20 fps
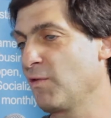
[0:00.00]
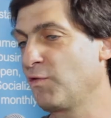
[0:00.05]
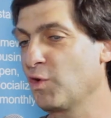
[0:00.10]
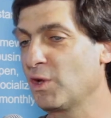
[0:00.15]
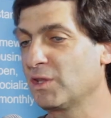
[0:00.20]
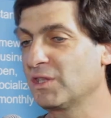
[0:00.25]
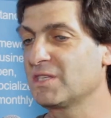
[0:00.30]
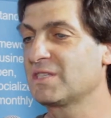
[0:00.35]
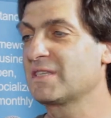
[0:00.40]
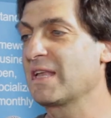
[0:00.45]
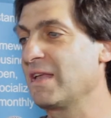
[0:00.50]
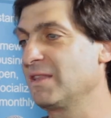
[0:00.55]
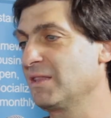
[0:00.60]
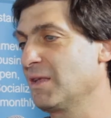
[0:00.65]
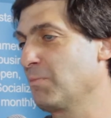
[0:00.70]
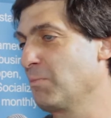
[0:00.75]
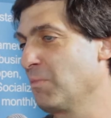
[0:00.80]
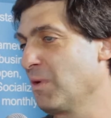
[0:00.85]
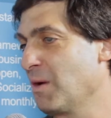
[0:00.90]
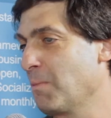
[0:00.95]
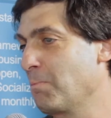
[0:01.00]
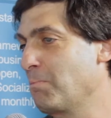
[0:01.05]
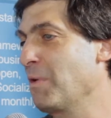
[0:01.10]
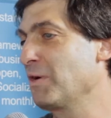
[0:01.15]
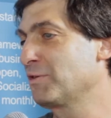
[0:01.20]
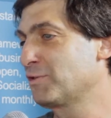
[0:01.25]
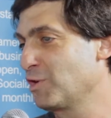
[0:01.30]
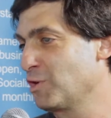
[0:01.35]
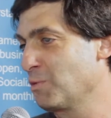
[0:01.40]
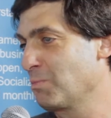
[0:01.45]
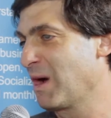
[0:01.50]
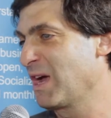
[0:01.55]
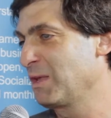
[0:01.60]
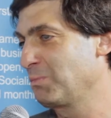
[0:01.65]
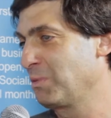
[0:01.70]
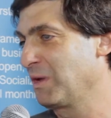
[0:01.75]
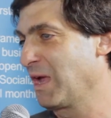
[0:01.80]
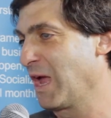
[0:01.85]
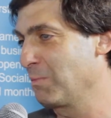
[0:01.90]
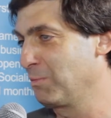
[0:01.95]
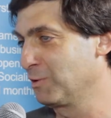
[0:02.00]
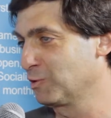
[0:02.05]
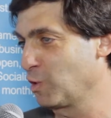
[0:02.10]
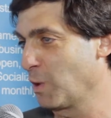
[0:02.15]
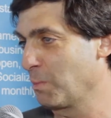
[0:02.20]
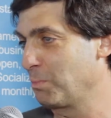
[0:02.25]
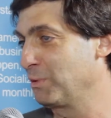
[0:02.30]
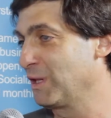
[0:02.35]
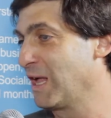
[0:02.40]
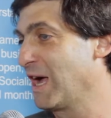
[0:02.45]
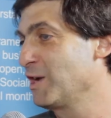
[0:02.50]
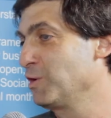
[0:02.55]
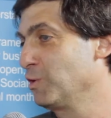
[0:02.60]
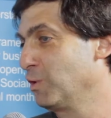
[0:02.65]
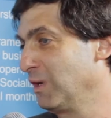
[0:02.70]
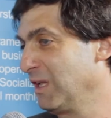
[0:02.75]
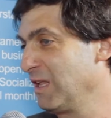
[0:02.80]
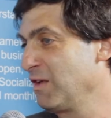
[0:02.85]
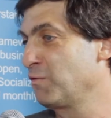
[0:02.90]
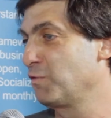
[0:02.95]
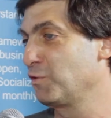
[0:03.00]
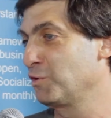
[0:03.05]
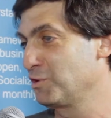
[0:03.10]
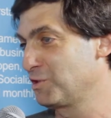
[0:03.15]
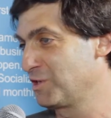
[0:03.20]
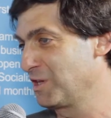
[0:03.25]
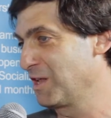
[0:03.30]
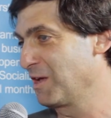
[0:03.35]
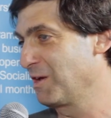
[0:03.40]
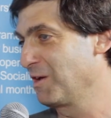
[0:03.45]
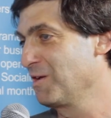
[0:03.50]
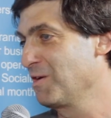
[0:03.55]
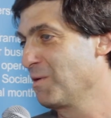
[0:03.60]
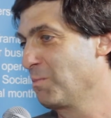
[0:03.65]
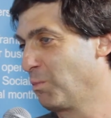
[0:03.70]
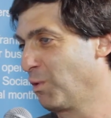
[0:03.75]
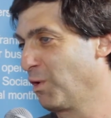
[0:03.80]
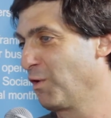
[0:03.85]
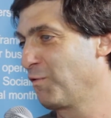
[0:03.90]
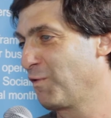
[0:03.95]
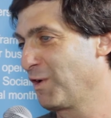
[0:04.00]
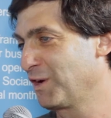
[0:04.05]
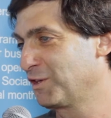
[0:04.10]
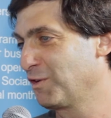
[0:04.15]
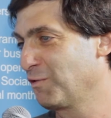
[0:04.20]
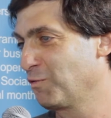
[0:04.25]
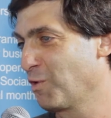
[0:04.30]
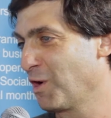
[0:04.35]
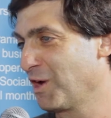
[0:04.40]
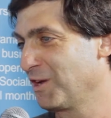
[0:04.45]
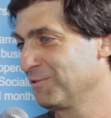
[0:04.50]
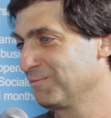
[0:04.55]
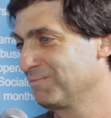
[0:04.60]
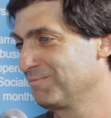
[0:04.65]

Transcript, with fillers: If you understand them better, you might be able to apply your levers in a more effective way.